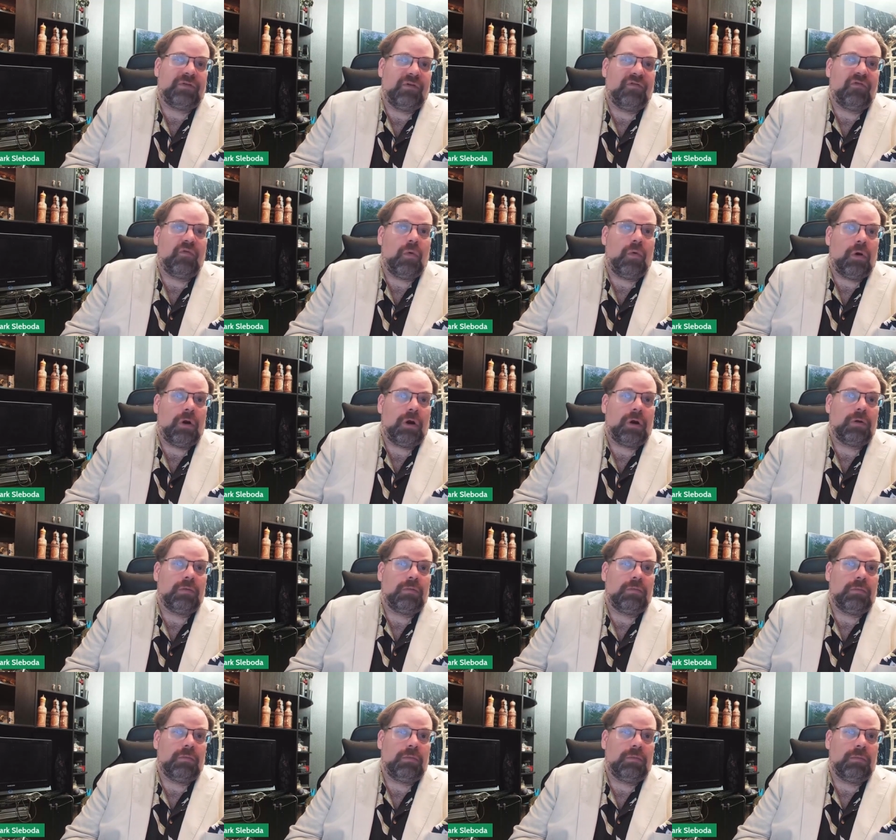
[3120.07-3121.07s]
of war,
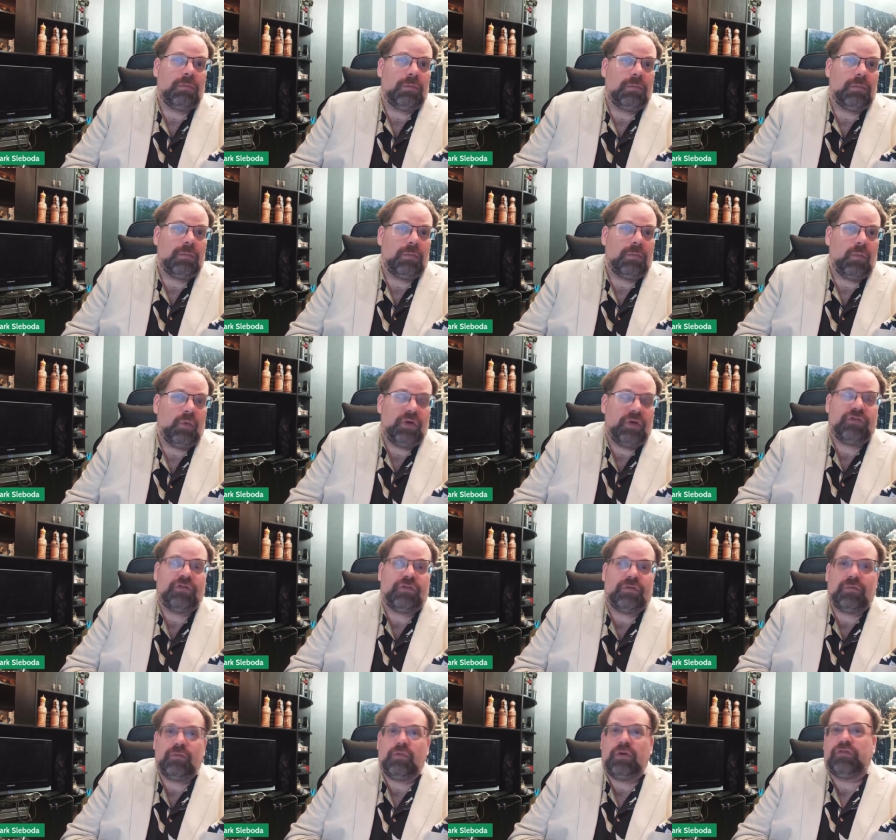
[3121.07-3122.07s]
which
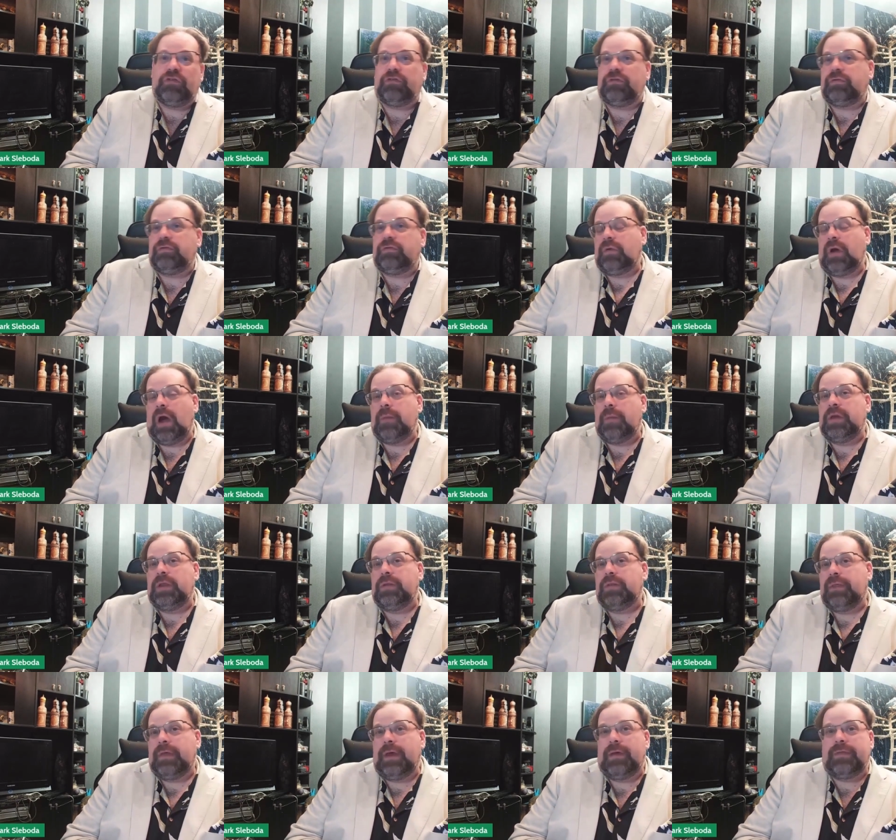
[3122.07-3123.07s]
which I
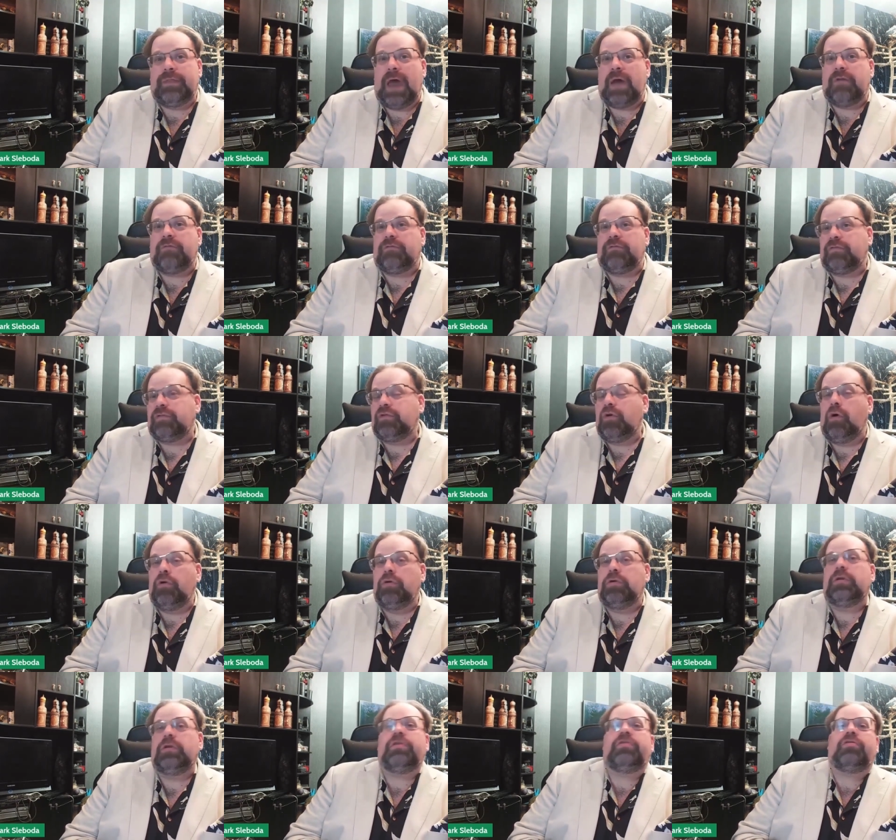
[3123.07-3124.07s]
mean, that
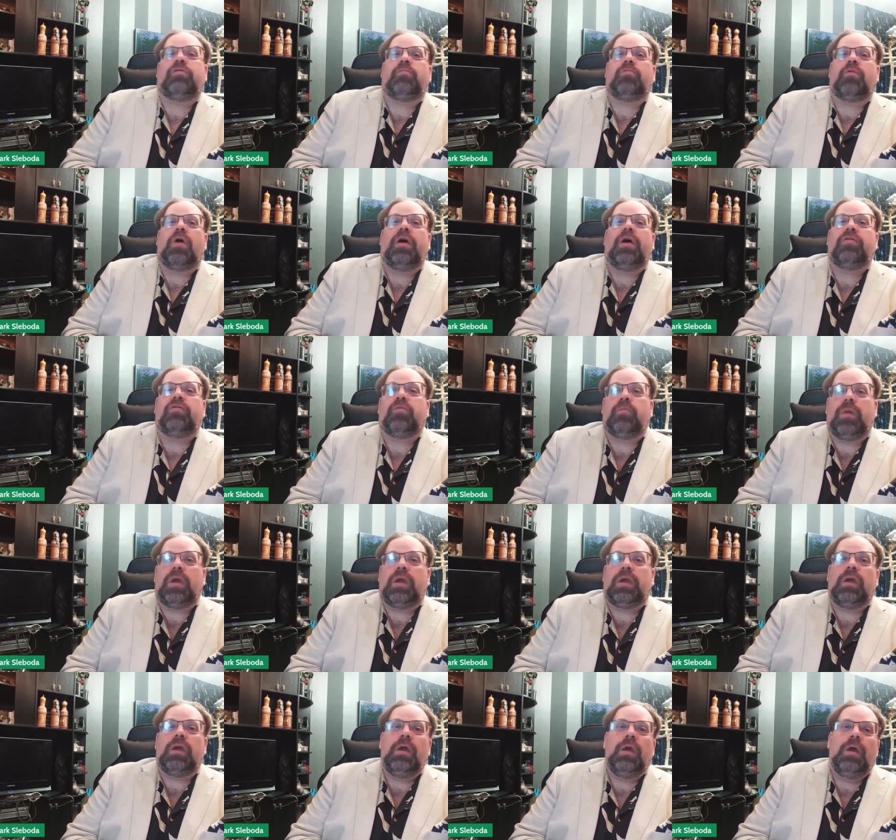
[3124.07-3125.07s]
totally surprised me
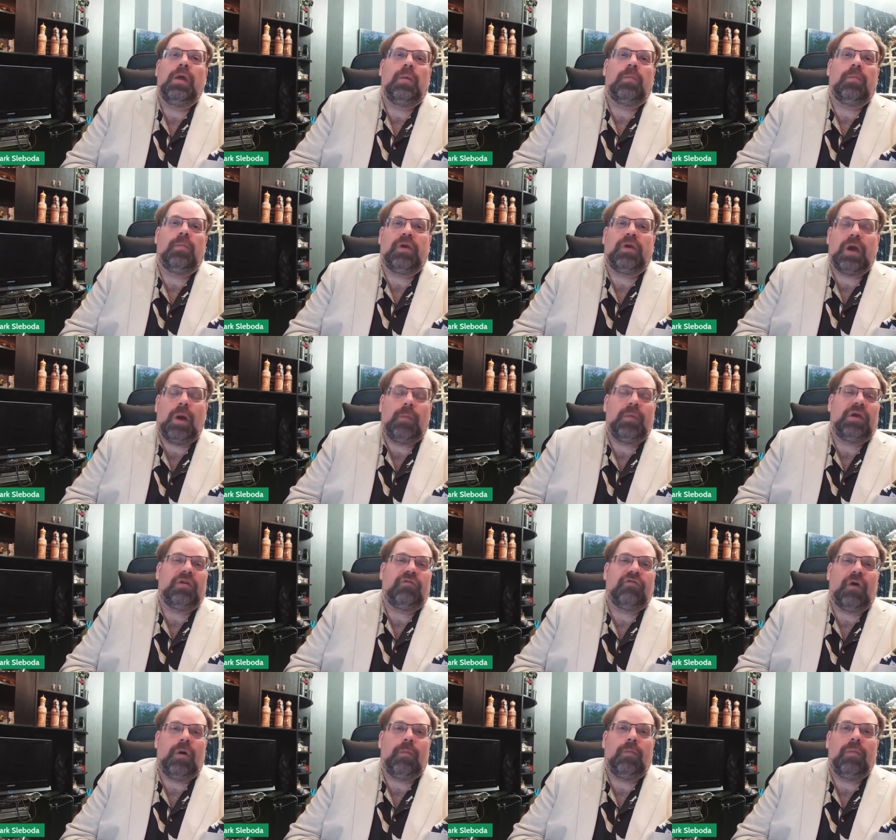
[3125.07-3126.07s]
mm. coming
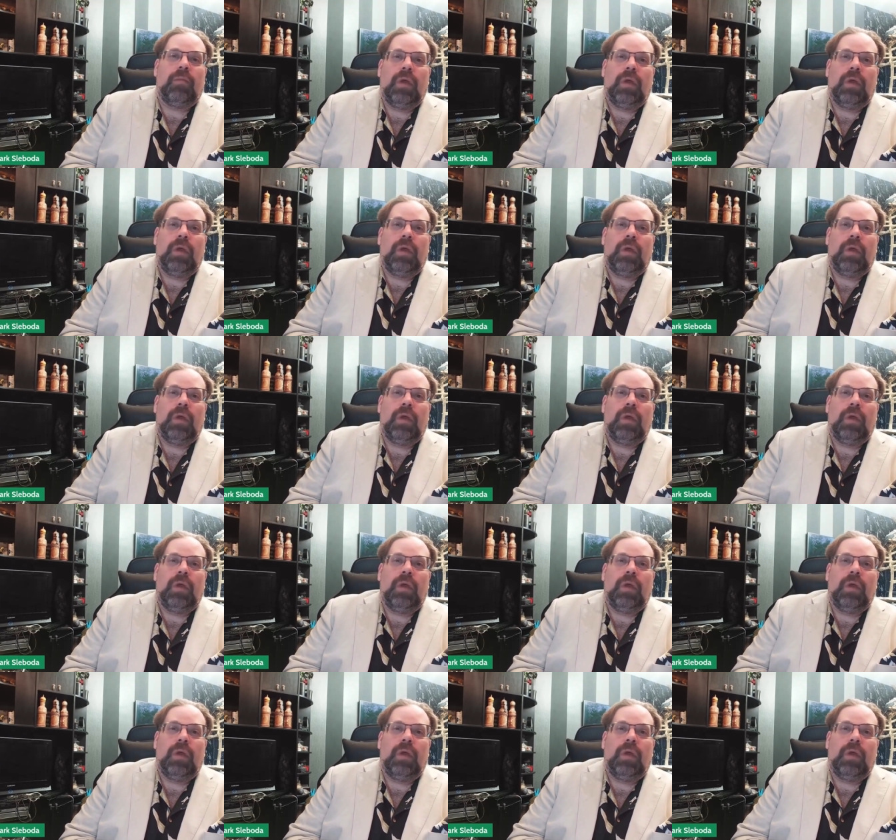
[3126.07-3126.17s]
from